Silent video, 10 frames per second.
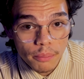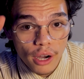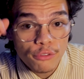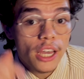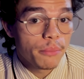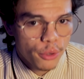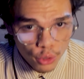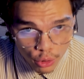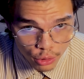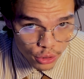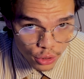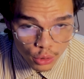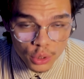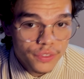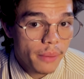above and below you
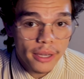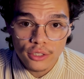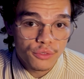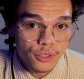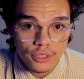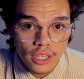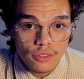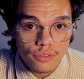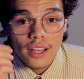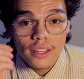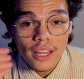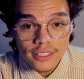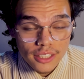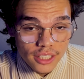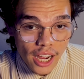too, if that makes you feel safe.
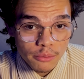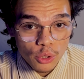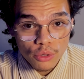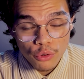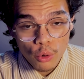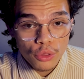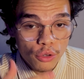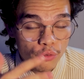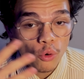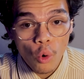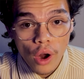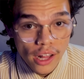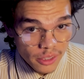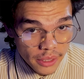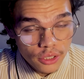Next, it's time to invoke the 4
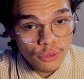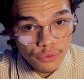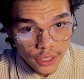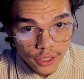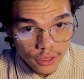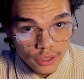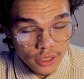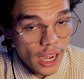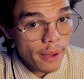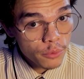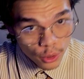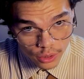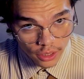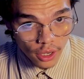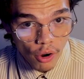elemental figures. I'm
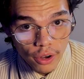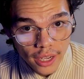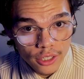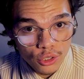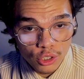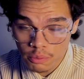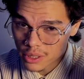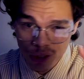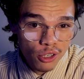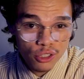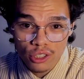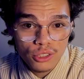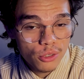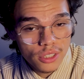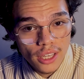using the archangels, but you could
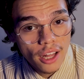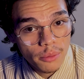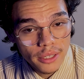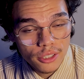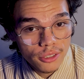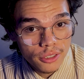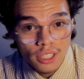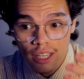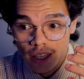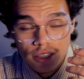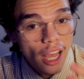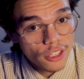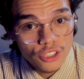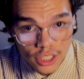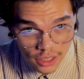just use the elemental
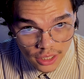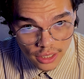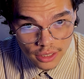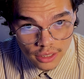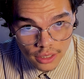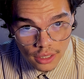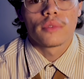intelligences.